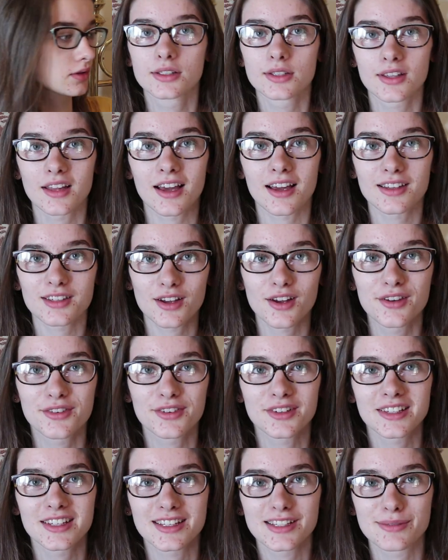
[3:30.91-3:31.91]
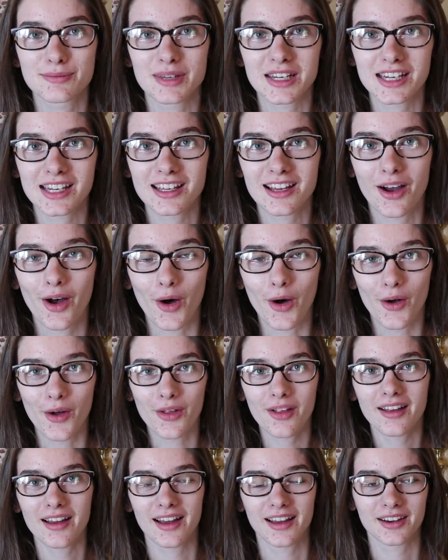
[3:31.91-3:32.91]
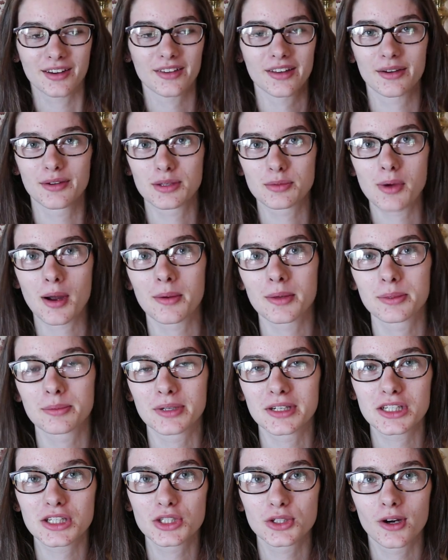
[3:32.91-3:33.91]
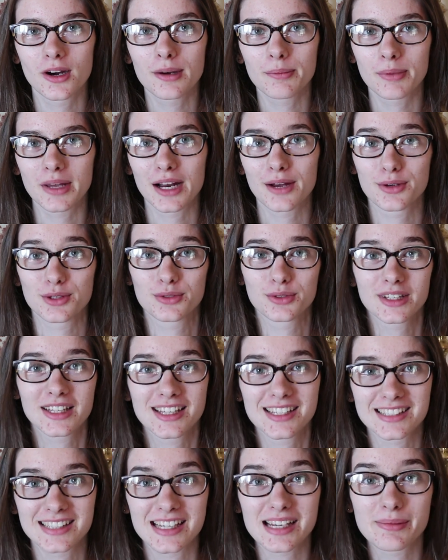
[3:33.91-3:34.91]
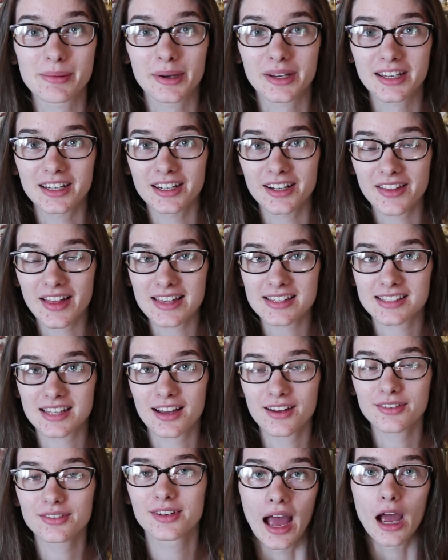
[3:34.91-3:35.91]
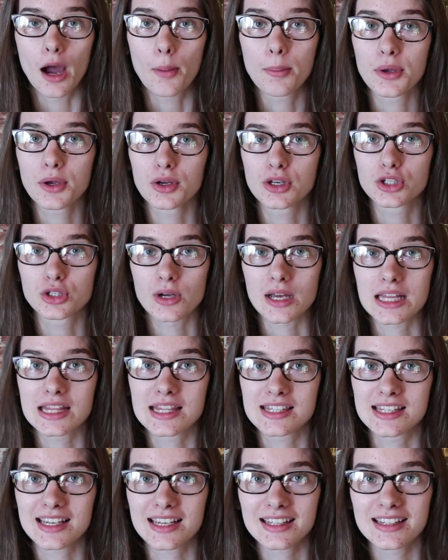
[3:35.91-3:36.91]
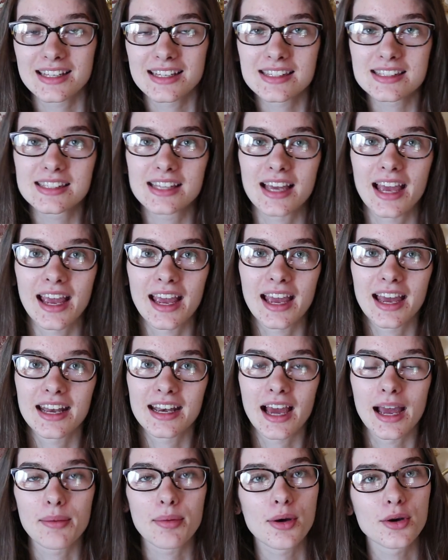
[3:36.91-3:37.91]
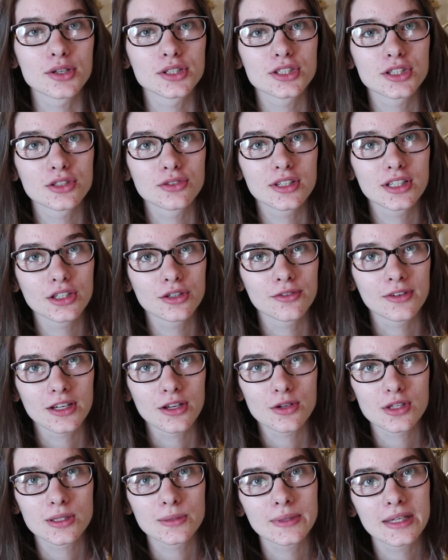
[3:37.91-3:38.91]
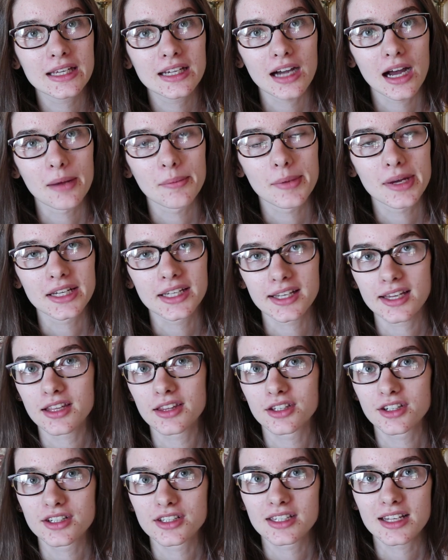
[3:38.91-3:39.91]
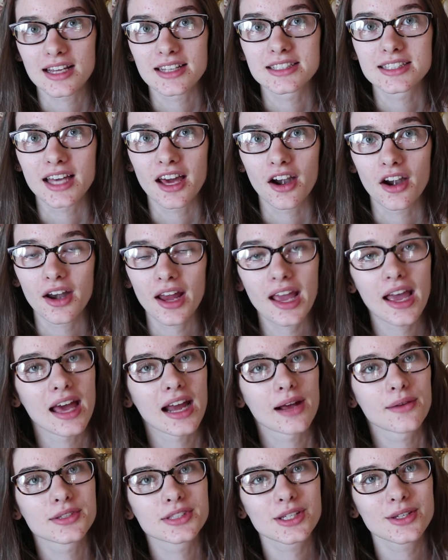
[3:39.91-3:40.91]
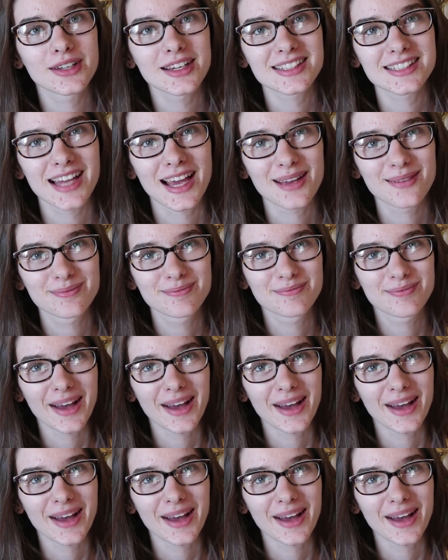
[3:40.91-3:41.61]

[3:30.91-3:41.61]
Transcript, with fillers: So that is all for this mini haul. I know that was probably pretty short, but I was really excited about getting all that stuff. I hope you enjoyed seeing this, and I post three new videos a week on Monday, Thursday, and Saturday, and I will see you next time.